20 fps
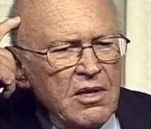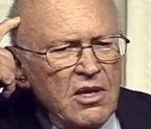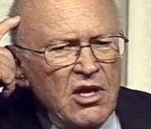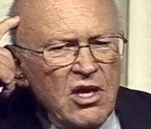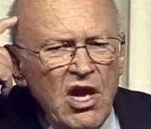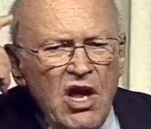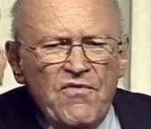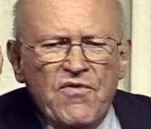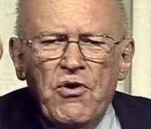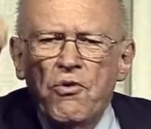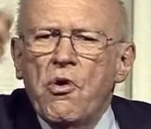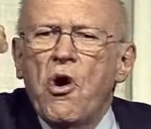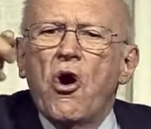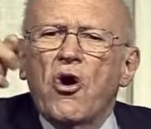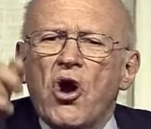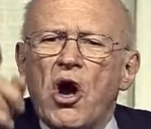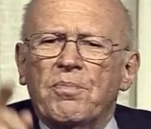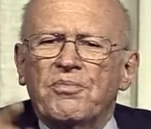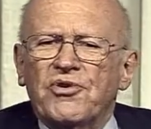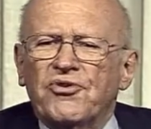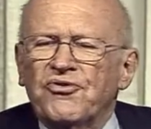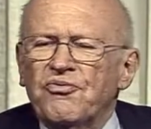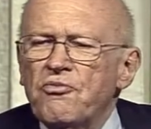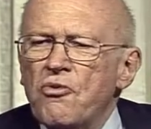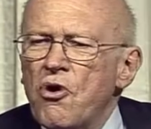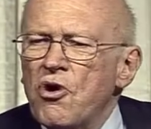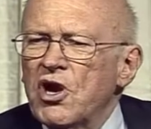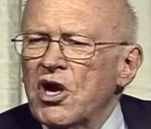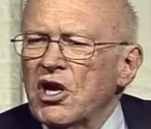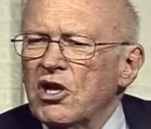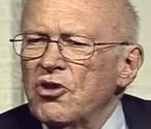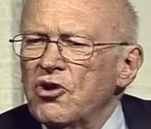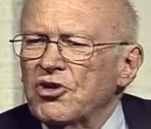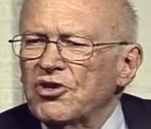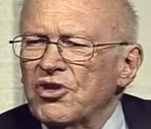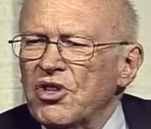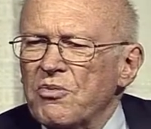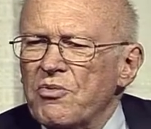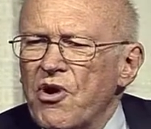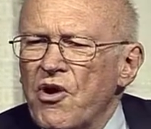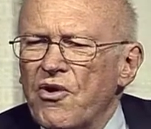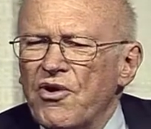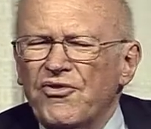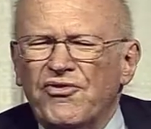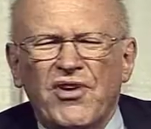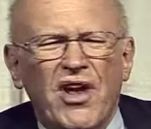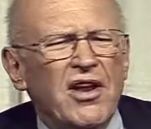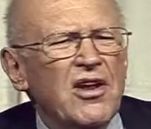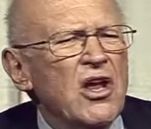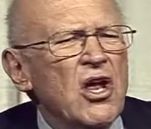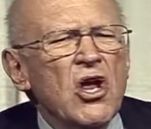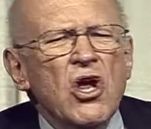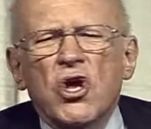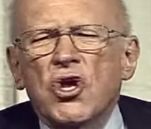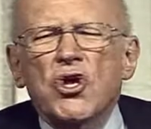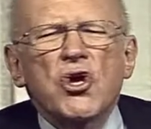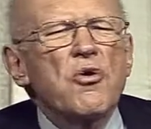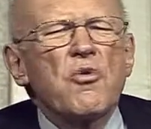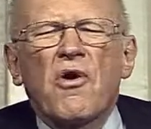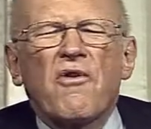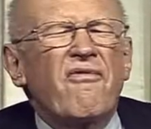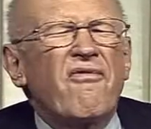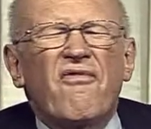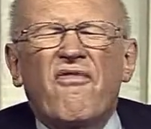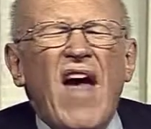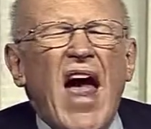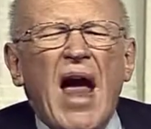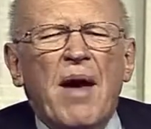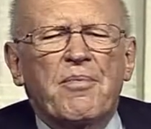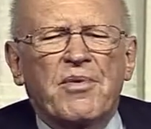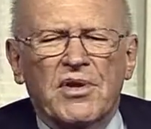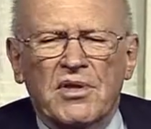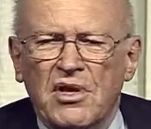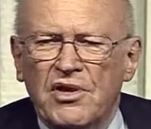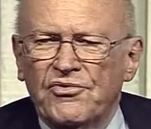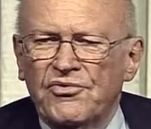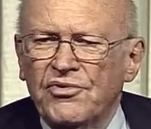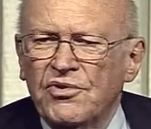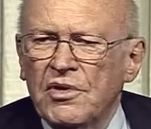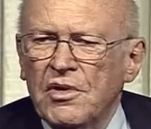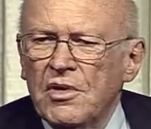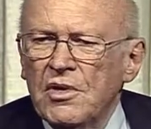If you woke up this morning and looked in the mirror and said, you were fabulous,